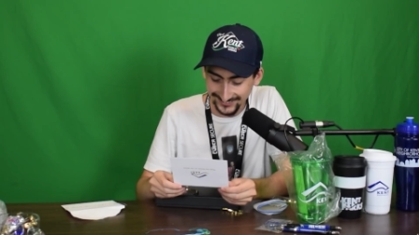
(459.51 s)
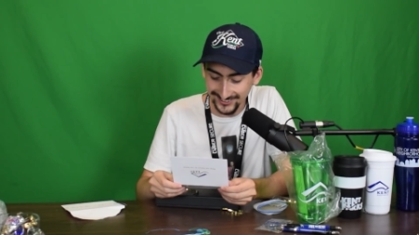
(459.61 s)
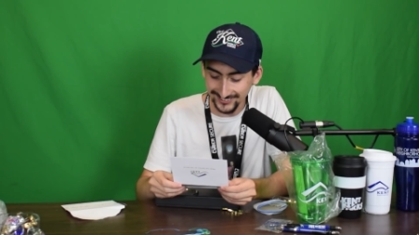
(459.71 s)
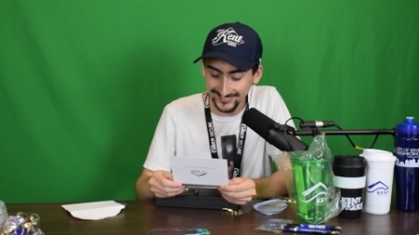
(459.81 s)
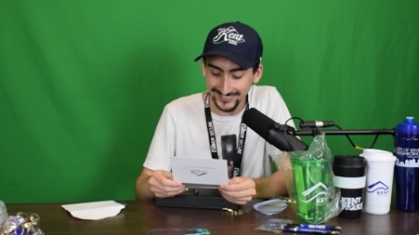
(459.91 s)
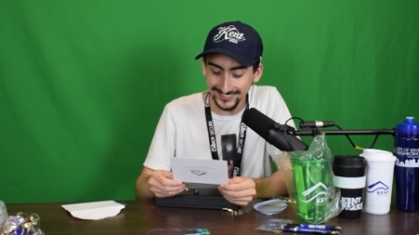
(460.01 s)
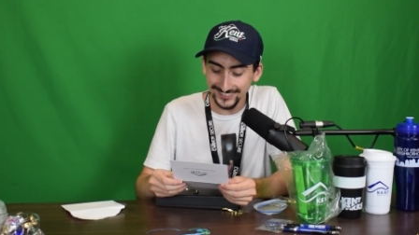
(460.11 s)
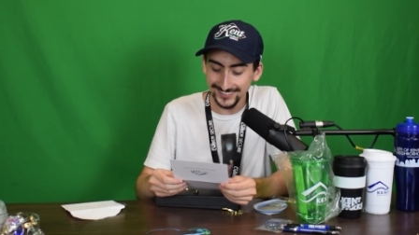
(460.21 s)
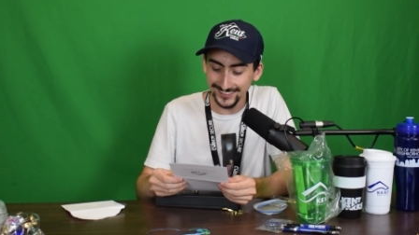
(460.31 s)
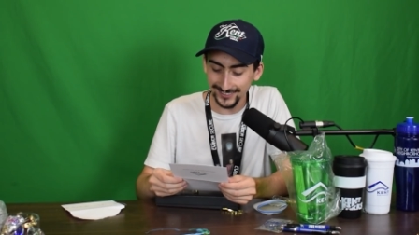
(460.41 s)
Justin,
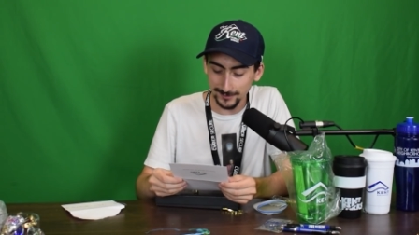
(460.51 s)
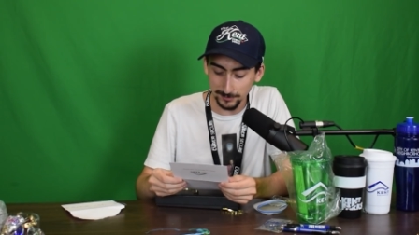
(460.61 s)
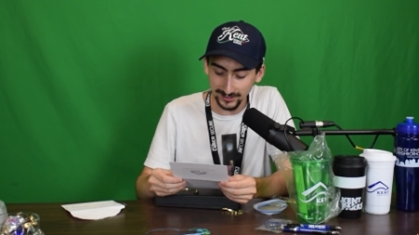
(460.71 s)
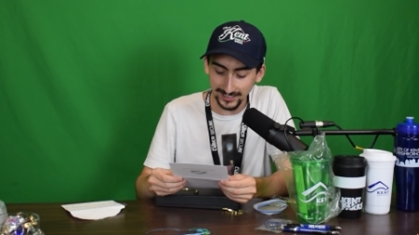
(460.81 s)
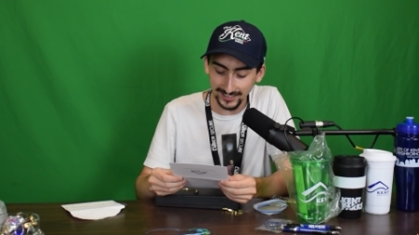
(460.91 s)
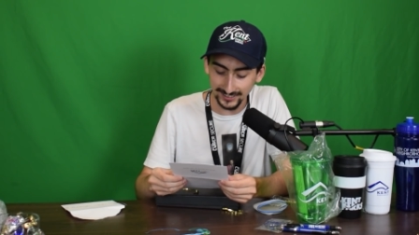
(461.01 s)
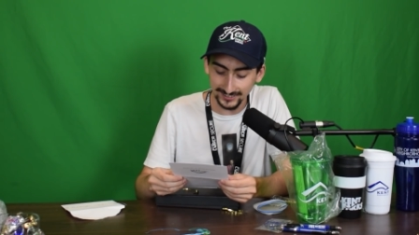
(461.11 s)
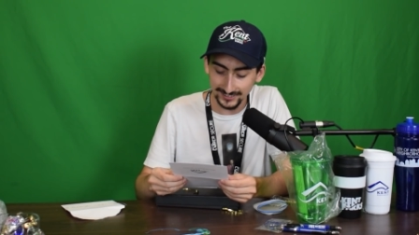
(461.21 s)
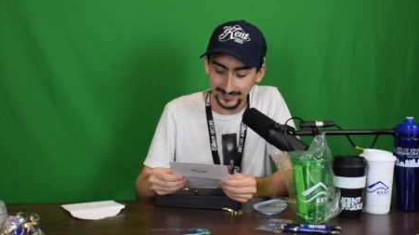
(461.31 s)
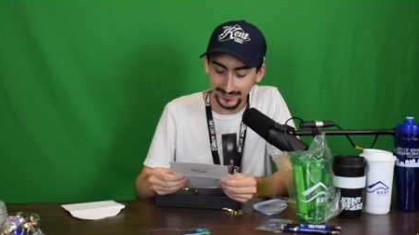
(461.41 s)
nothing but lag.
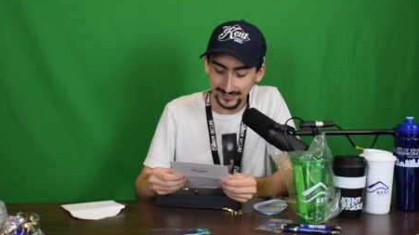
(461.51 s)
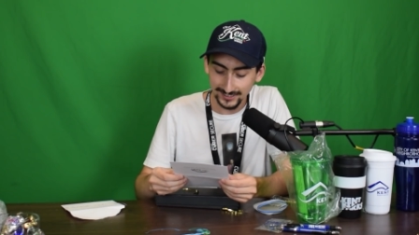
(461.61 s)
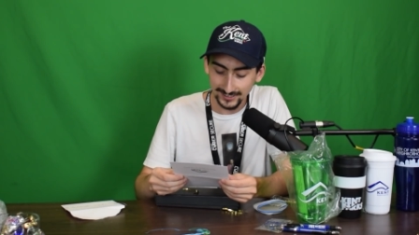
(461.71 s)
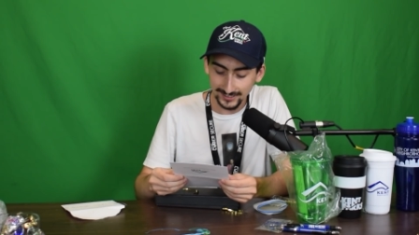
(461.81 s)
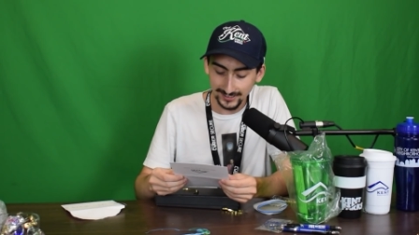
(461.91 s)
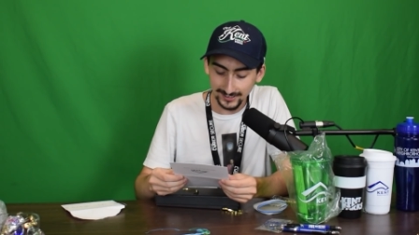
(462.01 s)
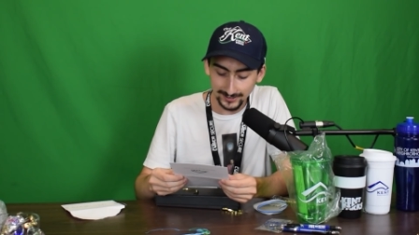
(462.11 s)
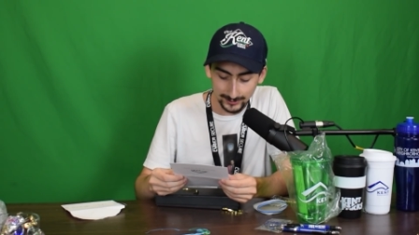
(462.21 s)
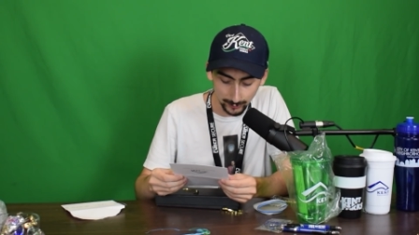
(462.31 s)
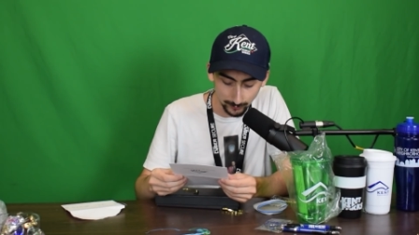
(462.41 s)

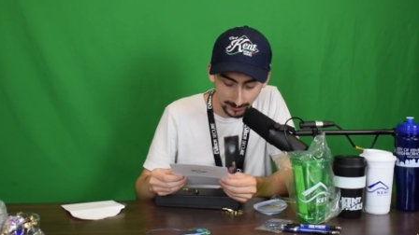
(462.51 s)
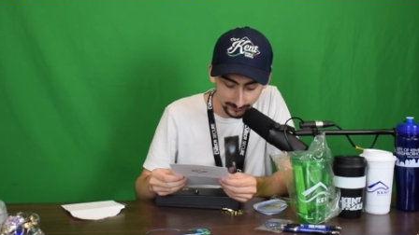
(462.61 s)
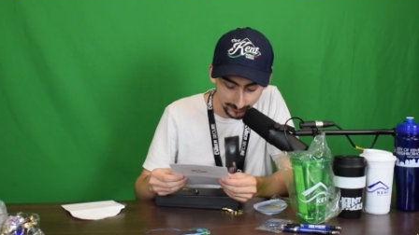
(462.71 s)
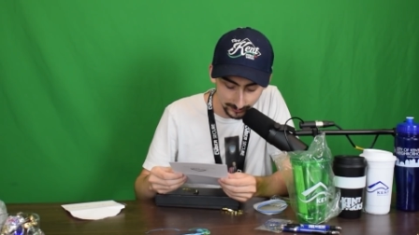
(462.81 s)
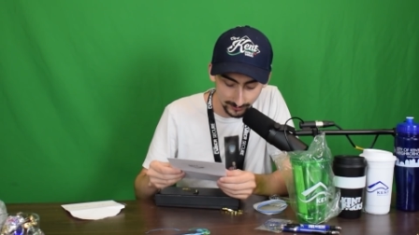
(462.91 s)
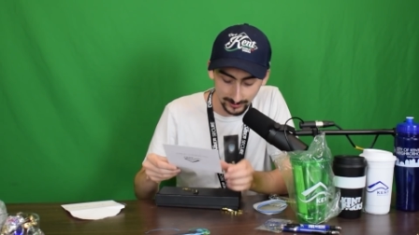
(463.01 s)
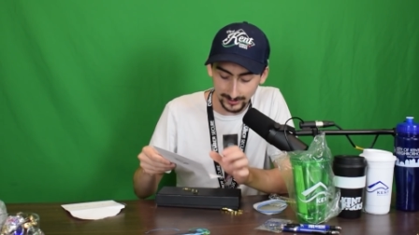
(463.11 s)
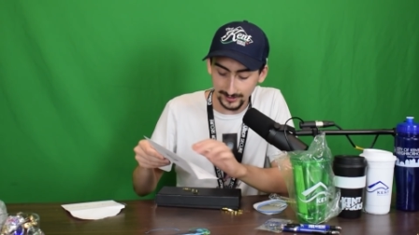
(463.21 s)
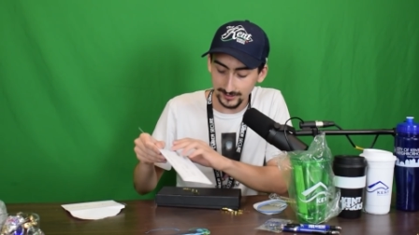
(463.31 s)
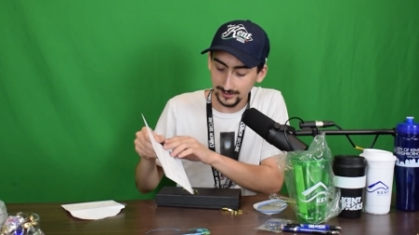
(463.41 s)
Congrats on your
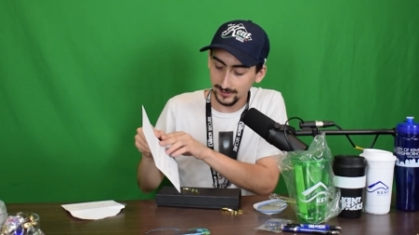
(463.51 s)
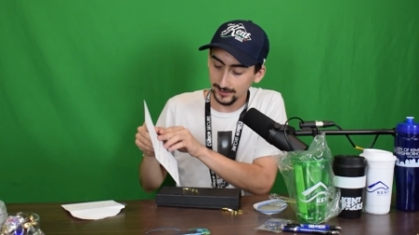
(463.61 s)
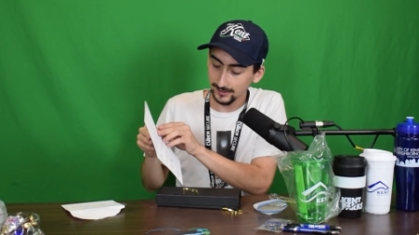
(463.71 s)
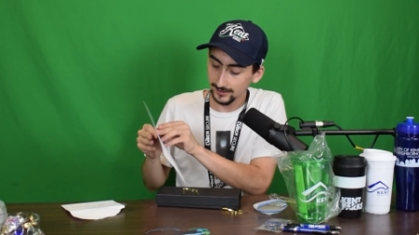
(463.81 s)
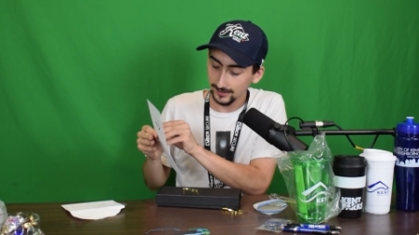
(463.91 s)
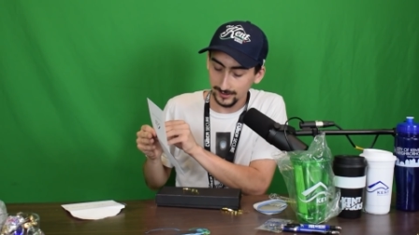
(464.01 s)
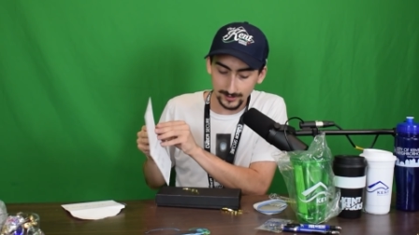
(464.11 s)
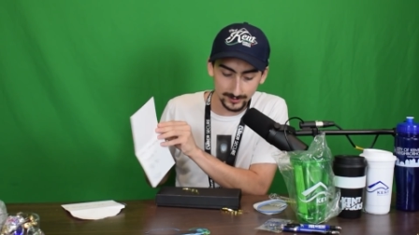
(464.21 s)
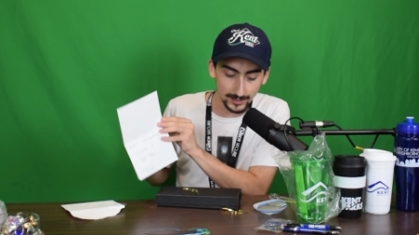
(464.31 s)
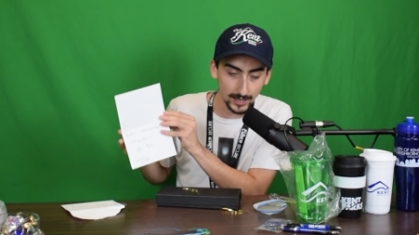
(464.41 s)
day
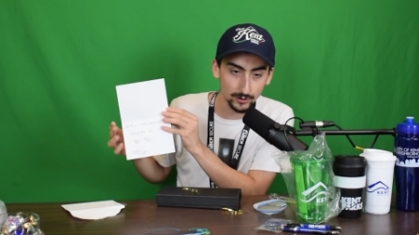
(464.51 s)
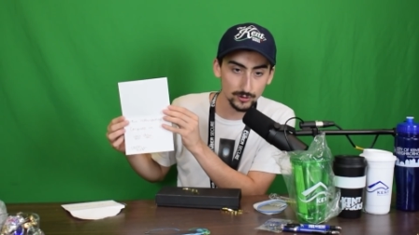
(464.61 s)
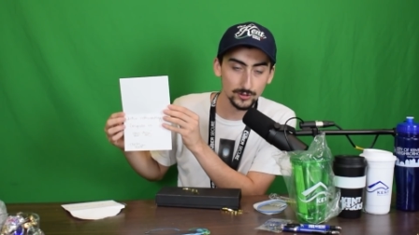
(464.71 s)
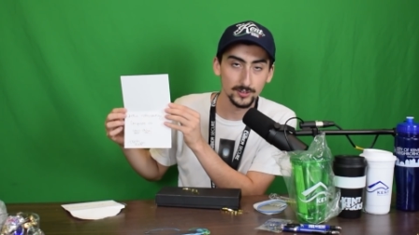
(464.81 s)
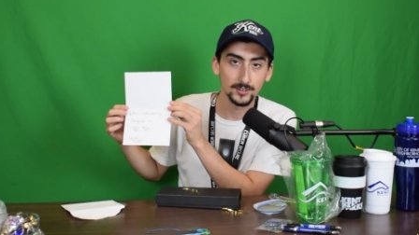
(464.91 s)
dash